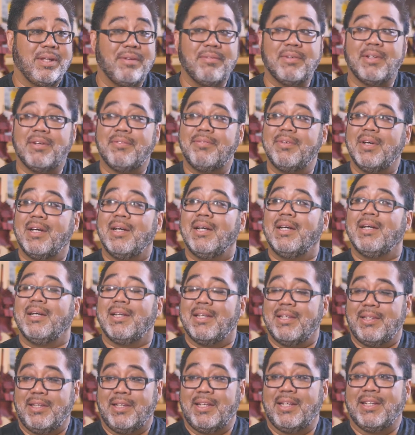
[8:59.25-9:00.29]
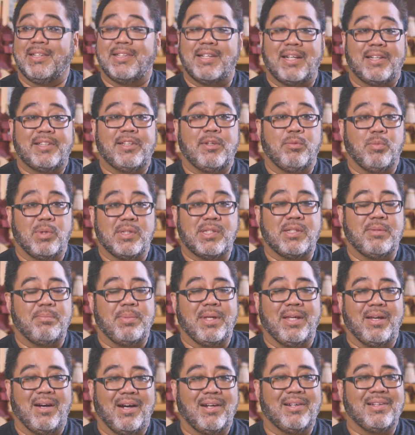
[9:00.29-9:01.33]
Even if the intention was to
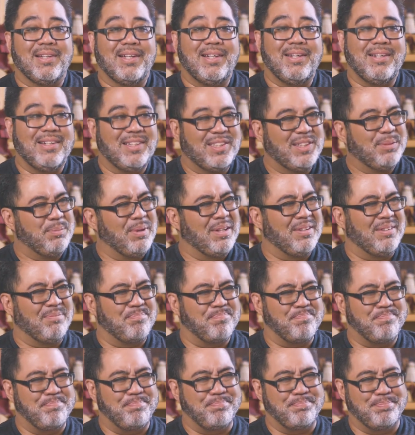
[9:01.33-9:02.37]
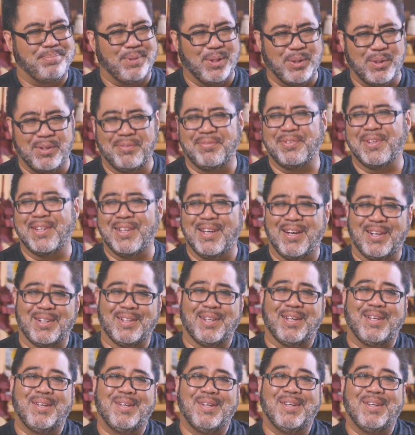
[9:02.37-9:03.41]
be ugly, it should be beautifully ugly.